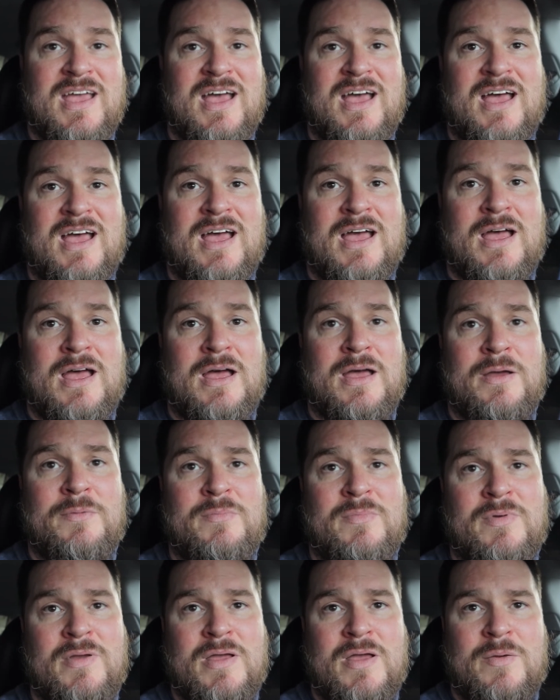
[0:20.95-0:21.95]

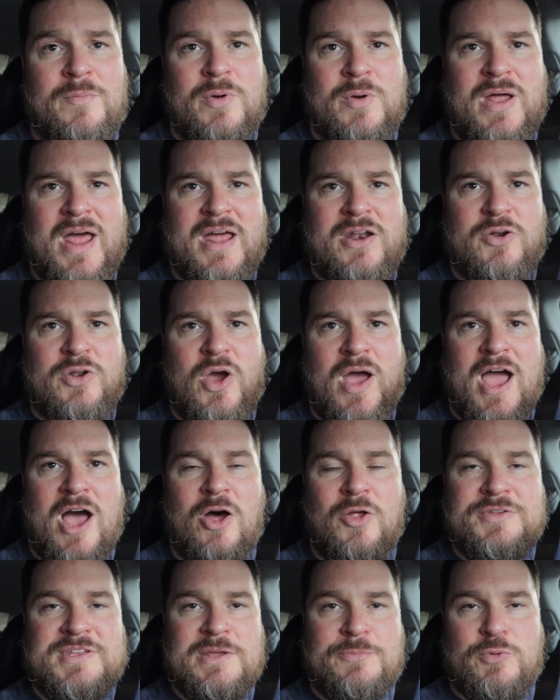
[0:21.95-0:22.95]
Um, but I don't know
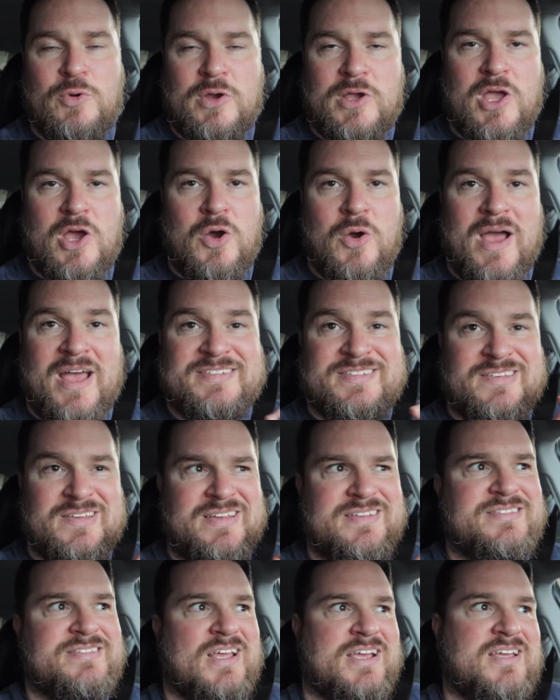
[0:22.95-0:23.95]
how deep we'll go as
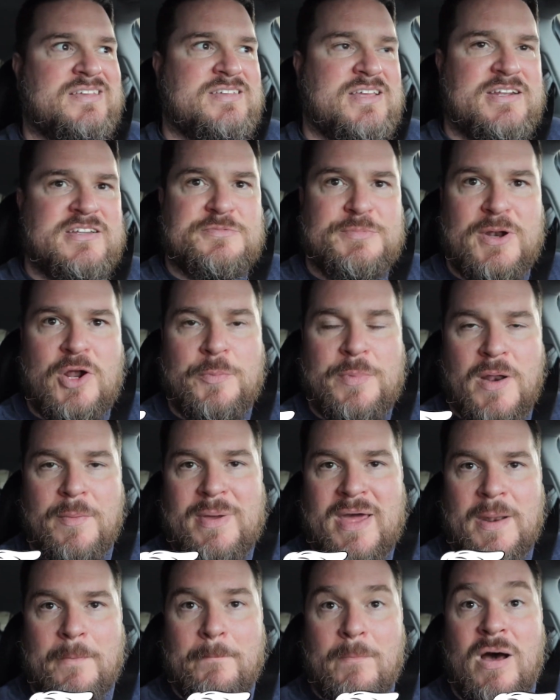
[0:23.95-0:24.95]
it's, like I said, it's been open
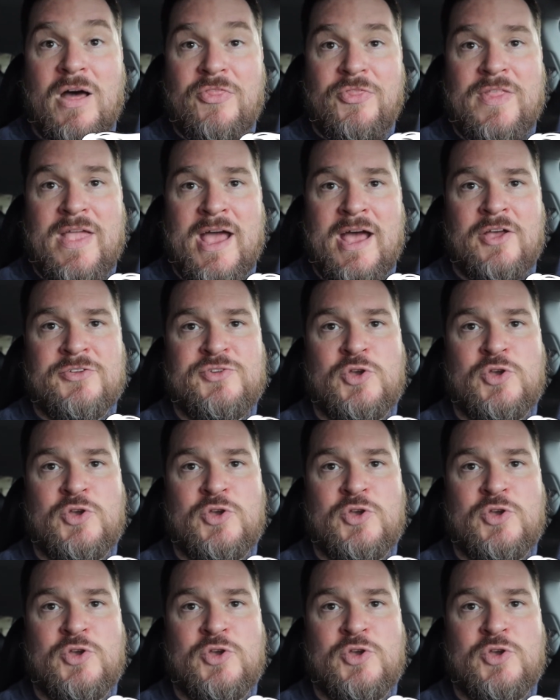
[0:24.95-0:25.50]
about a month now.